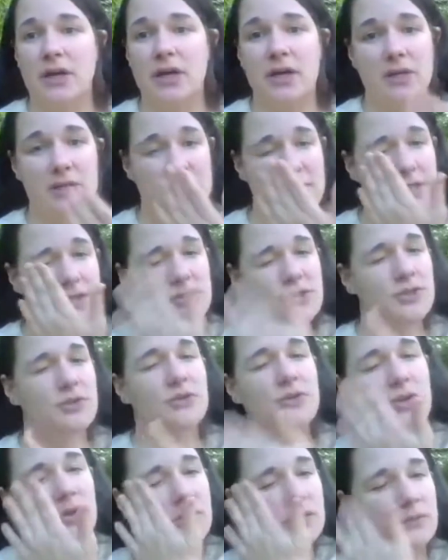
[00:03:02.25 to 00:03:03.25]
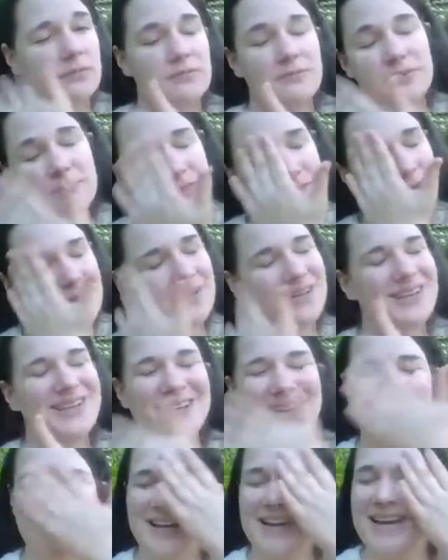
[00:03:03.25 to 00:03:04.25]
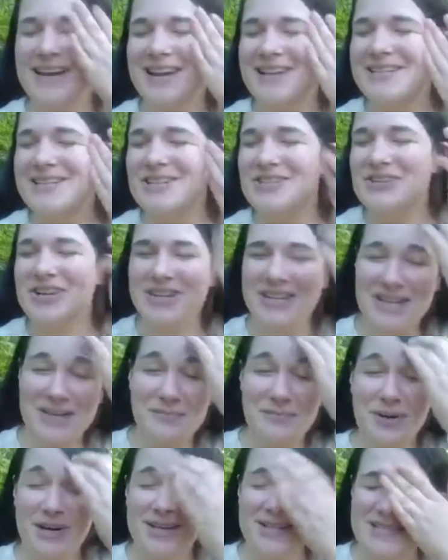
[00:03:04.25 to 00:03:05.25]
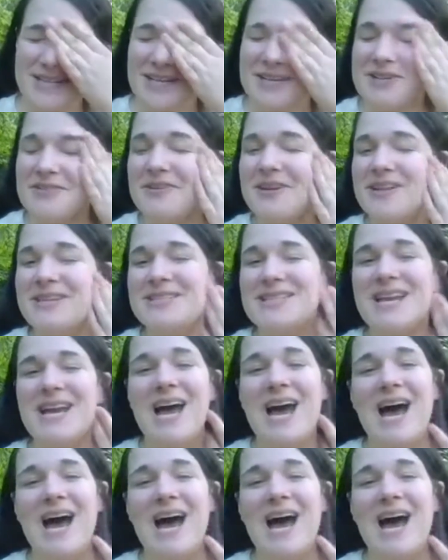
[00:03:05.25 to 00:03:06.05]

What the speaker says: I teach you how to keep bugs out of your face.